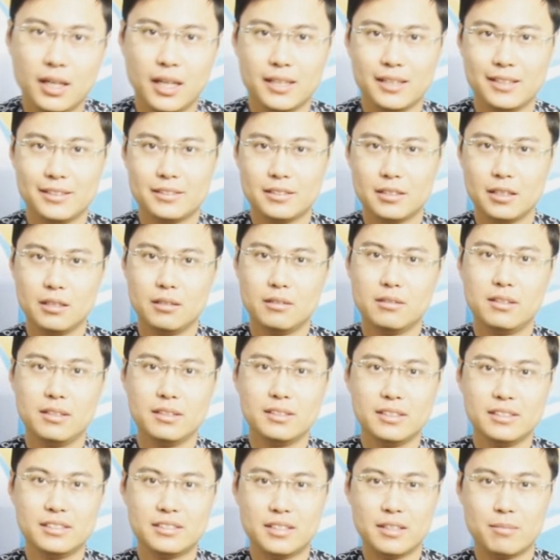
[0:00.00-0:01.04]
And so
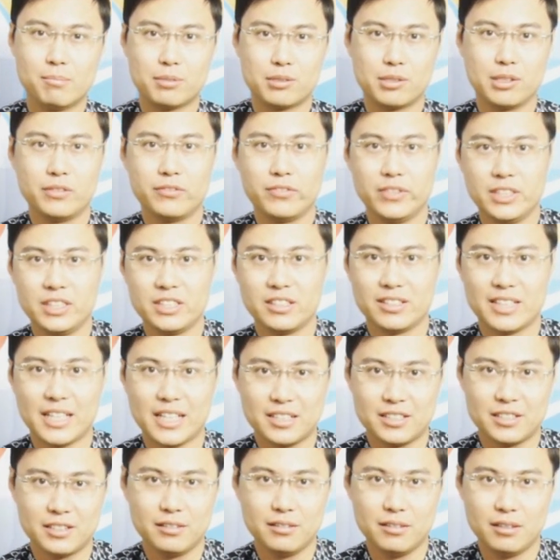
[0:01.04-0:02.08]
this is a brief
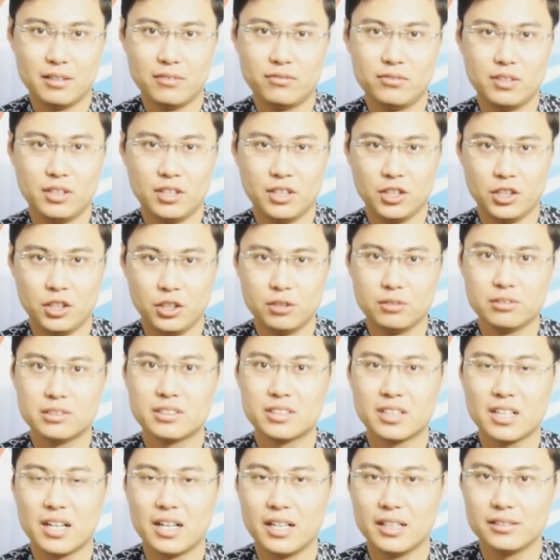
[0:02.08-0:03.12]
introduction of the new
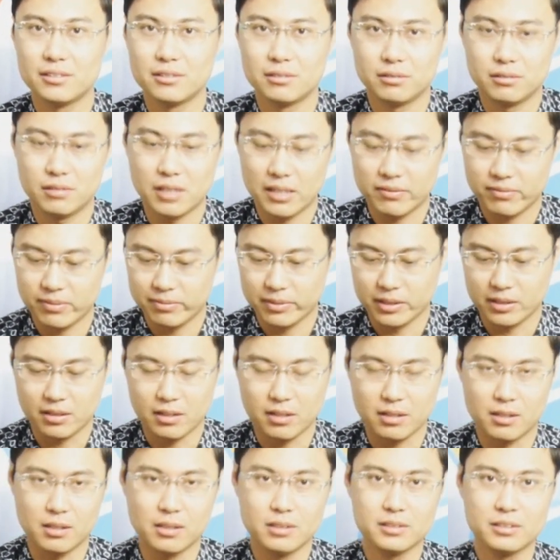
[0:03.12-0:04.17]
Skyzone FPV
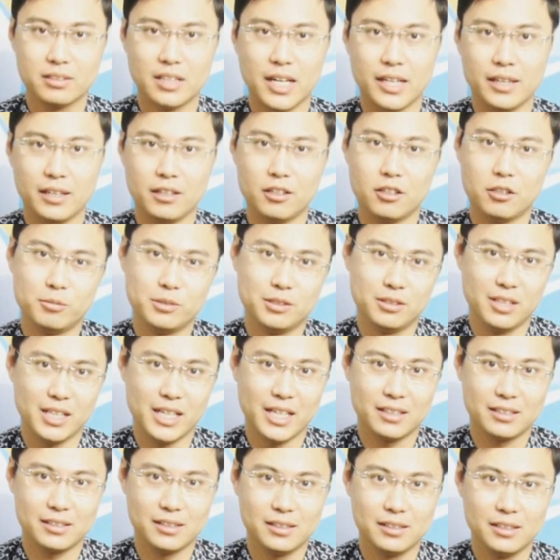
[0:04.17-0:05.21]
goggles, and I hope you
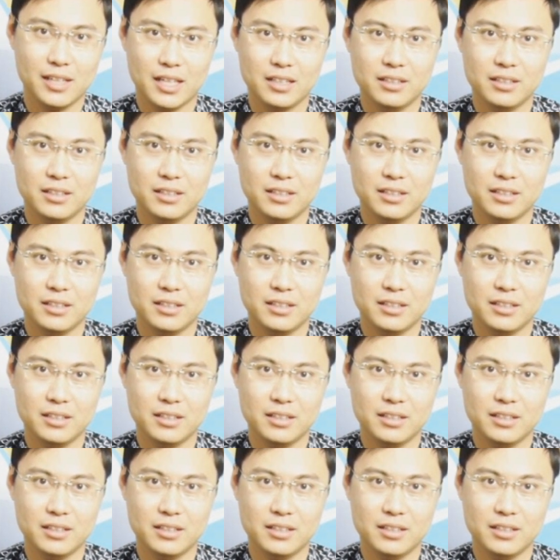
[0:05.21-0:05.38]
like it.